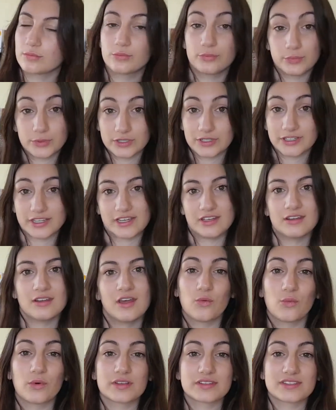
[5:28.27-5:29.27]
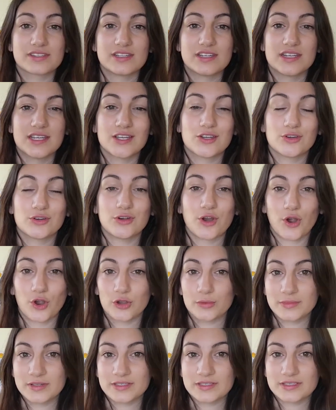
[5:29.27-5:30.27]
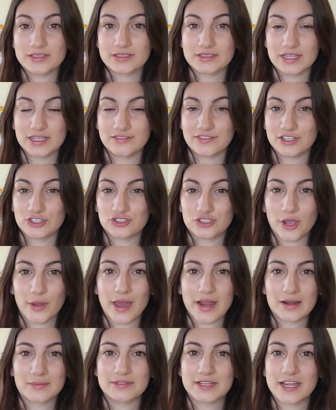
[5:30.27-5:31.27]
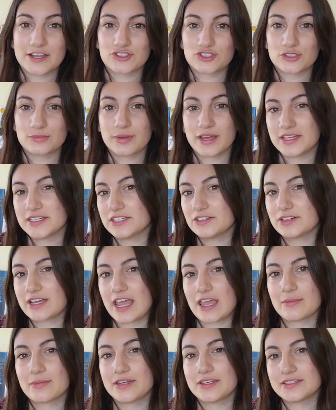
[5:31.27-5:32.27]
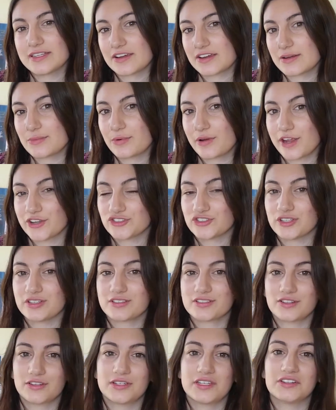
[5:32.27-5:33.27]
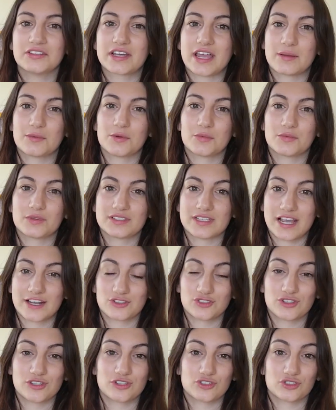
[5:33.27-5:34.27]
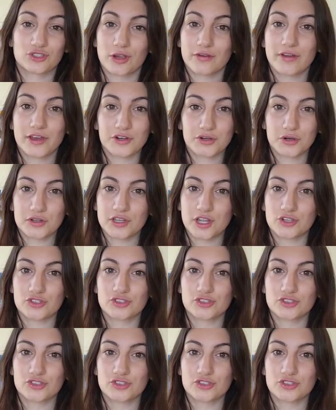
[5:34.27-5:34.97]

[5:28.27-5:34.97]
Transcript: brilliant was the Good Omens TV show adaptation by Neil Gaiman and Terry Pratchett. So Neil Gaiman was actually the showrunner on that